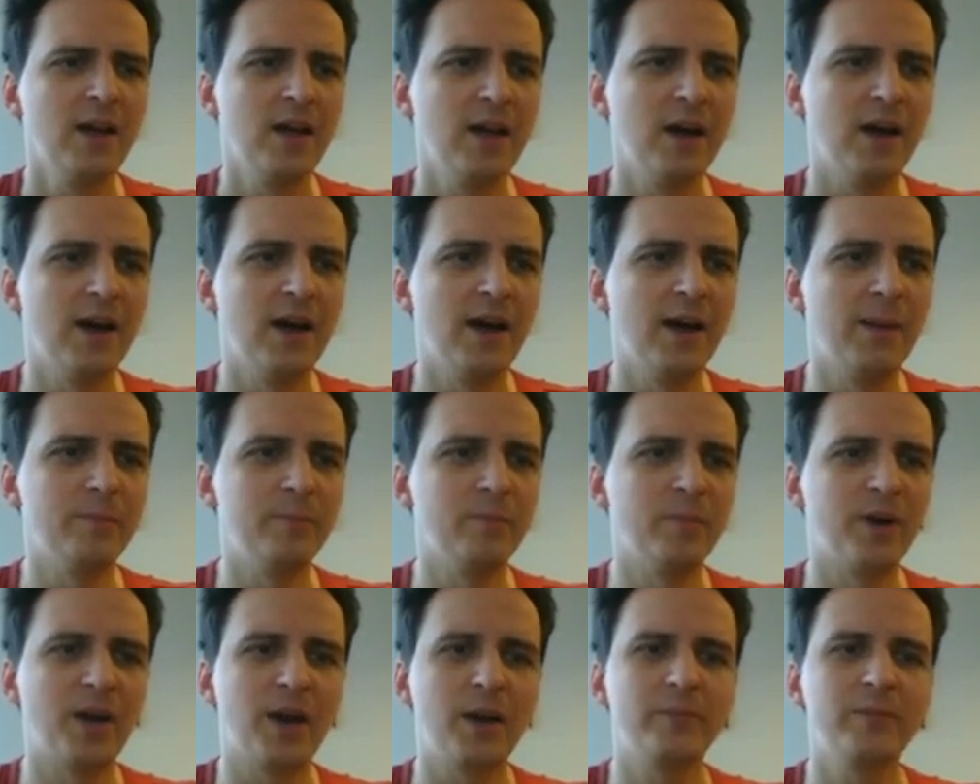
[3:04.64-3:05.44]

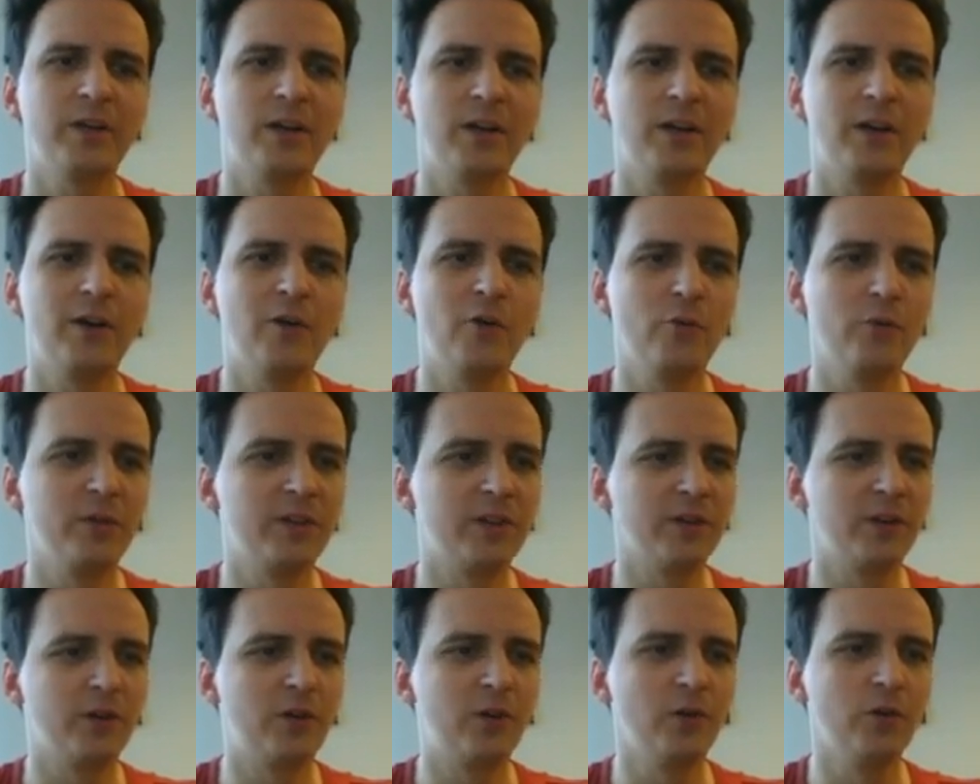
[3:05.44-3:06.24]
But I'm going to go
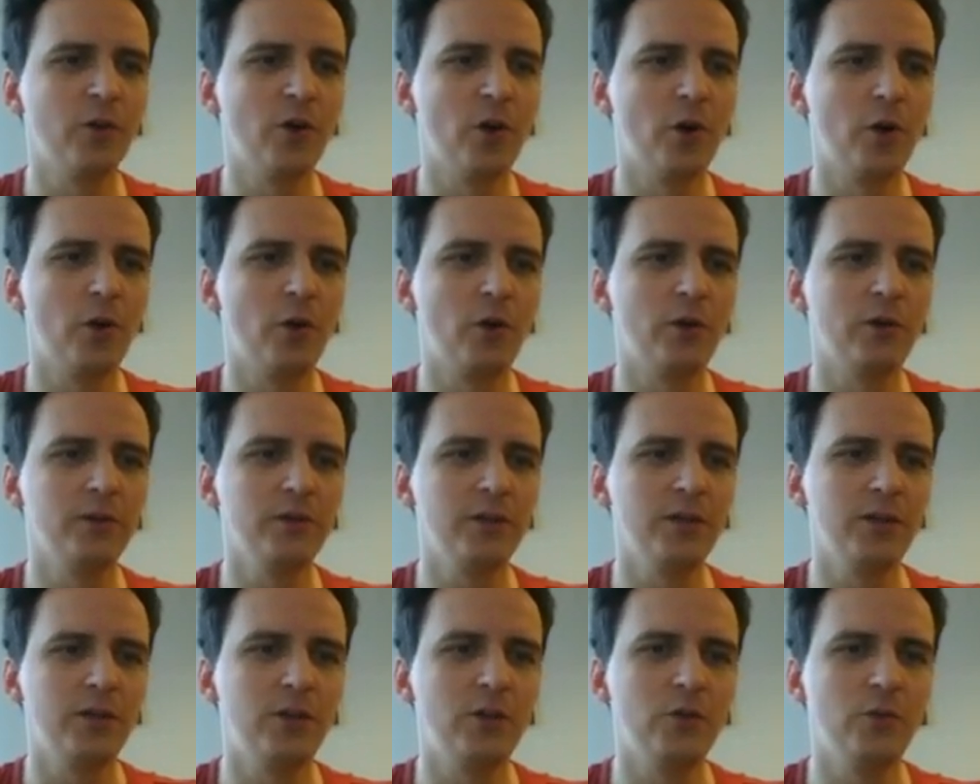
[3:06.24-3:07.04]
with a good
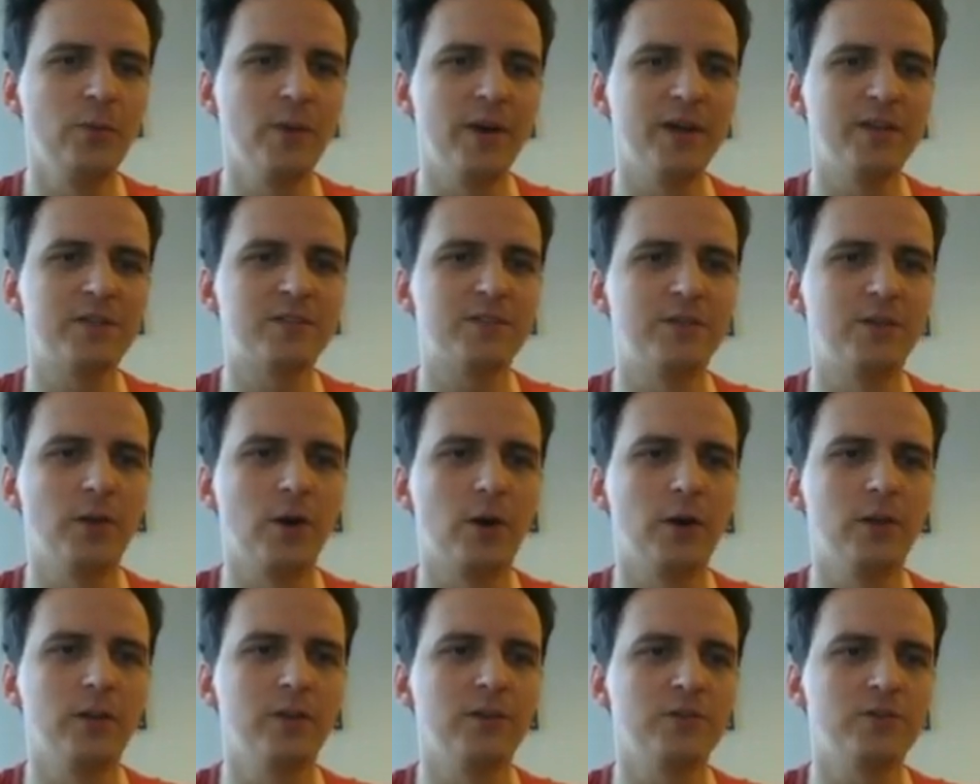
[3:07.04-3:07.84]
old US
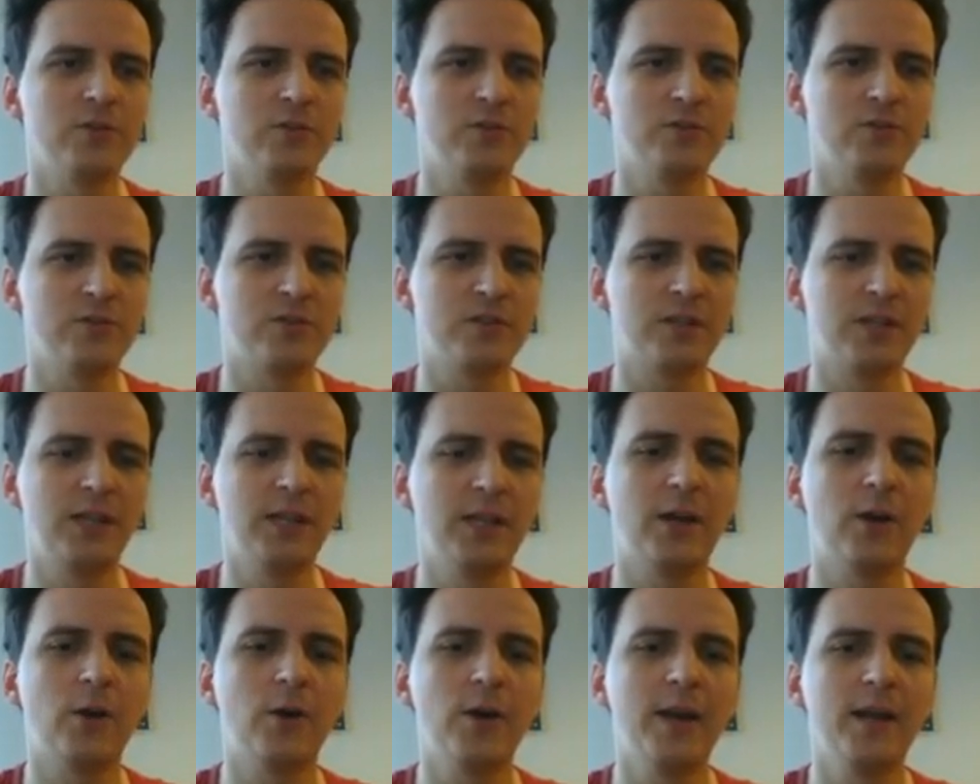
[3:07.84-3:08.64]
dollar. So just
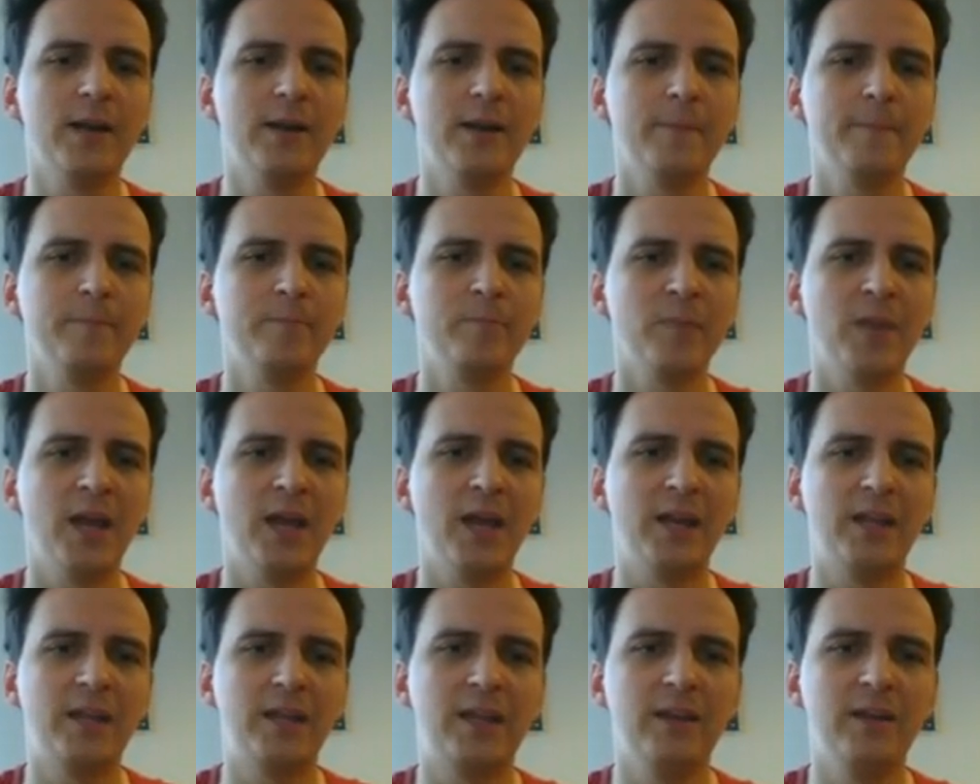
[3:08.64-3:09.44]
click on it,
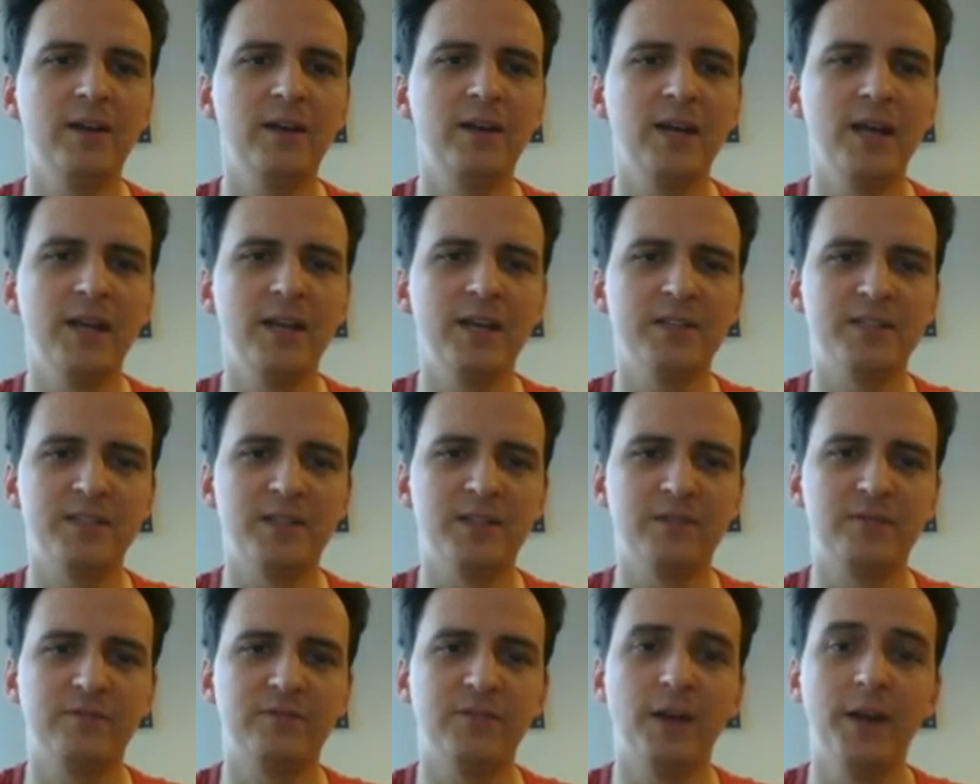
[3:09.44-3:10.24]
and here is
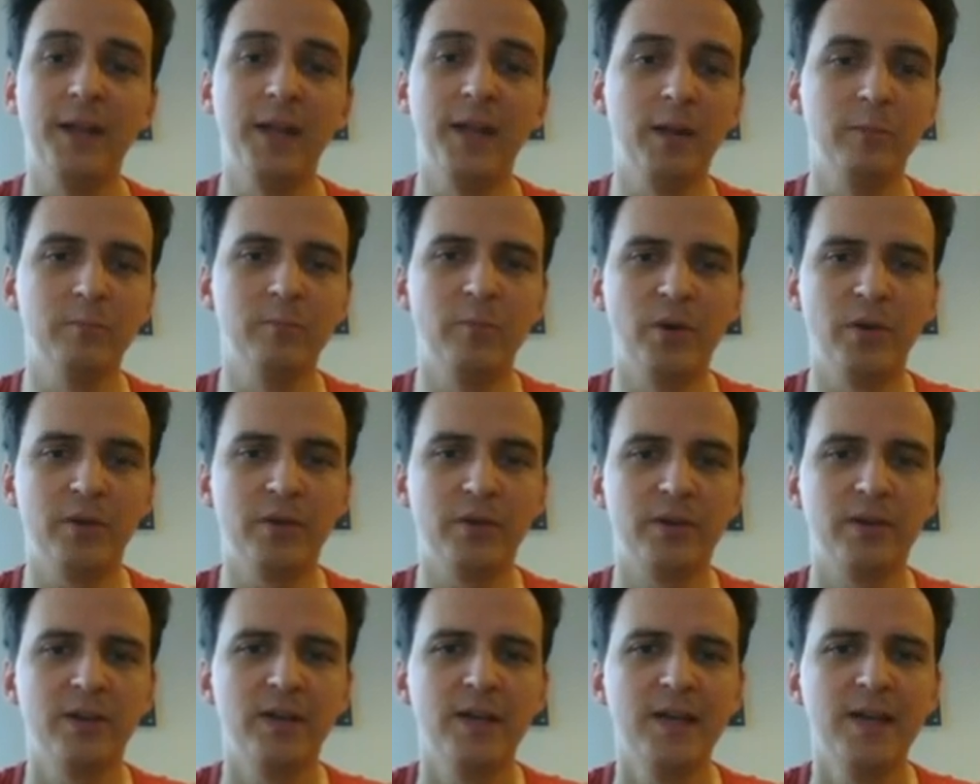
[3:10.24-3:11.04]
the funding
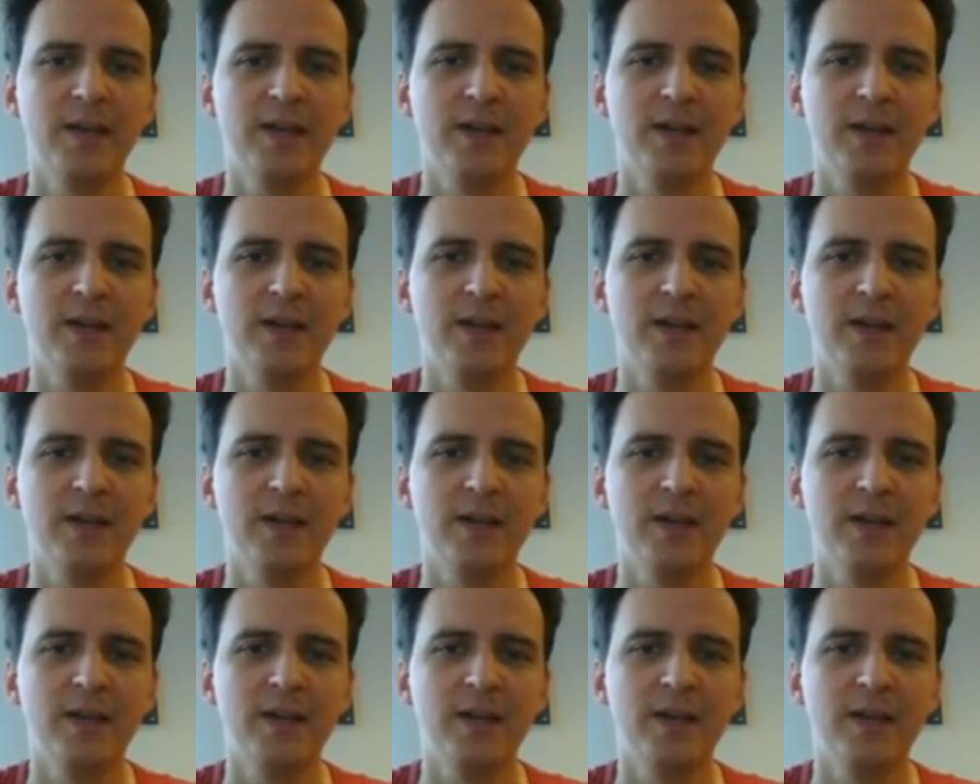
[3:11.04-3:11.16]
book.